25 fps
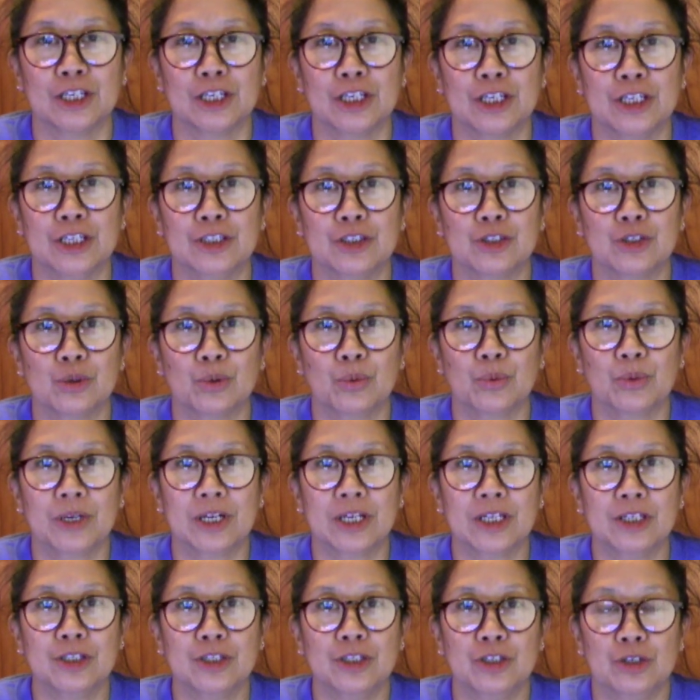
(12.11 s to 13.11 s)
And so, what
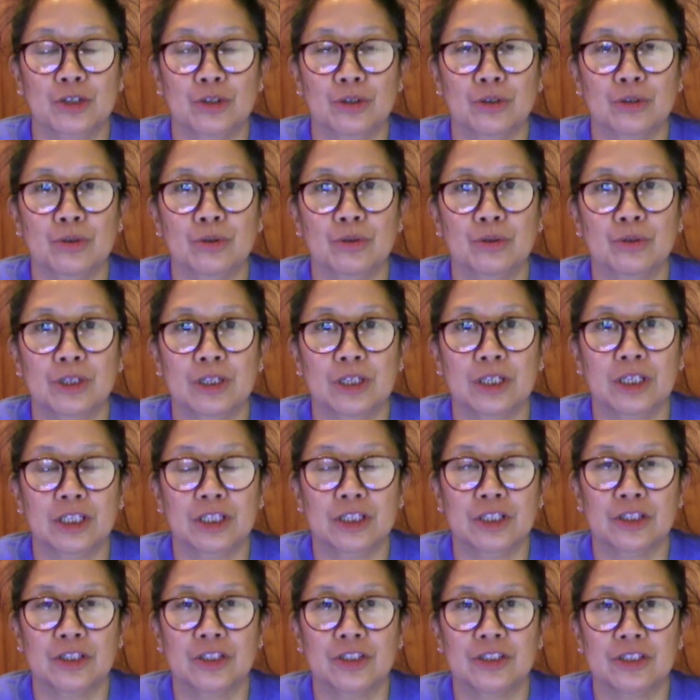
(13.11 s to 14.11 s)
I do
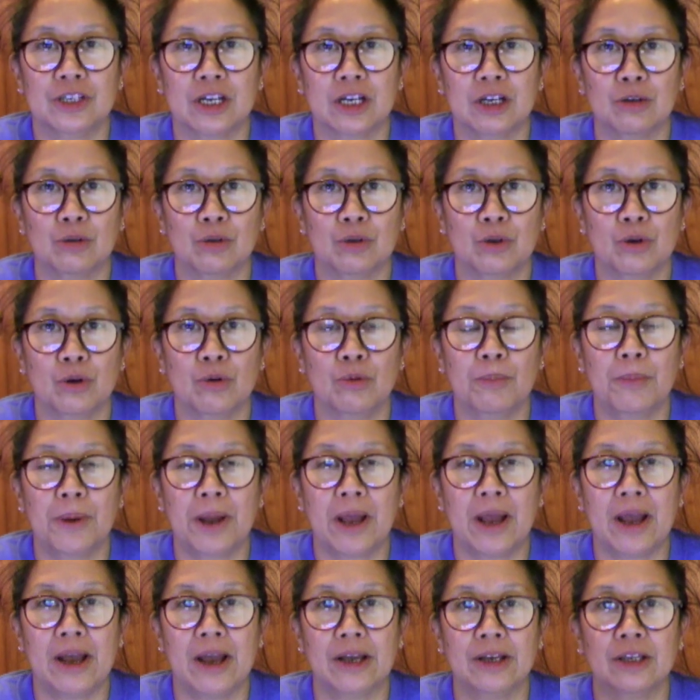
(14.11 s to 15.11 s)
is I'll go
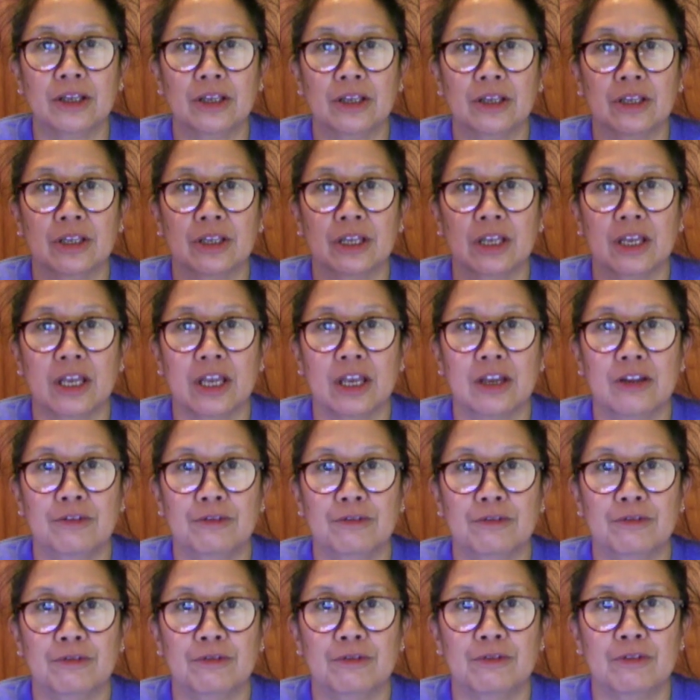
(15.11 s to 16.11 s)
back
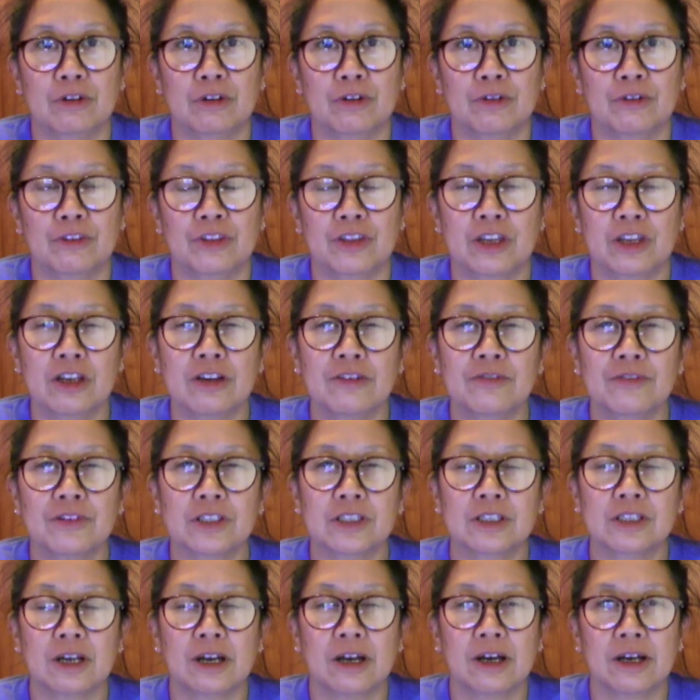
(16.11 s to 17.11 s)
and think of a
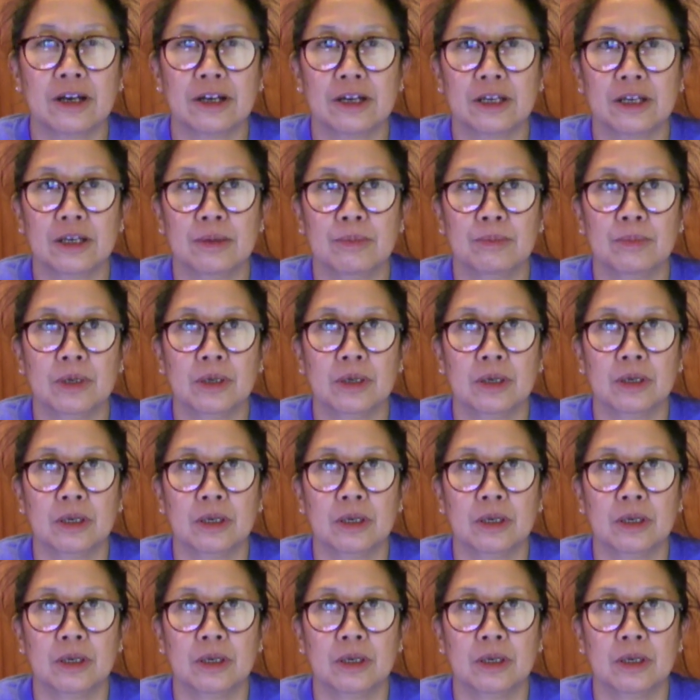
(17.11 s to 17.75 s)
time